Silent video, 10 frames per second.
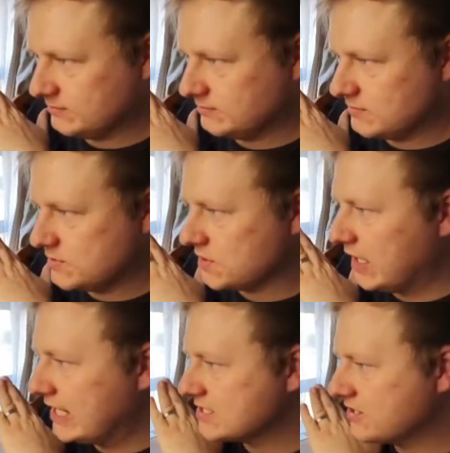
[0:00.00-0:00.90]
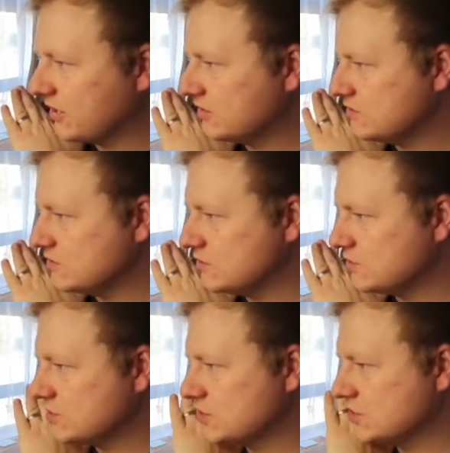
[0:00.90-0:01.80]
So let's go to
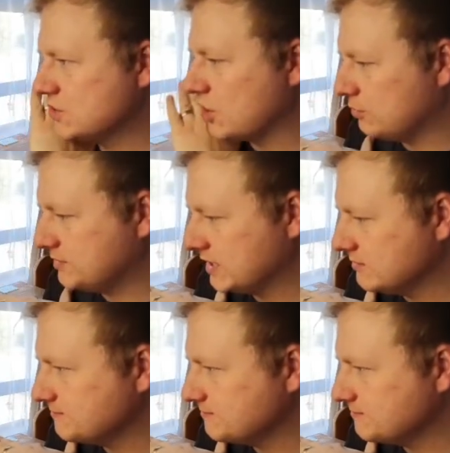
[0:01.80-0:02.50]
sculpting.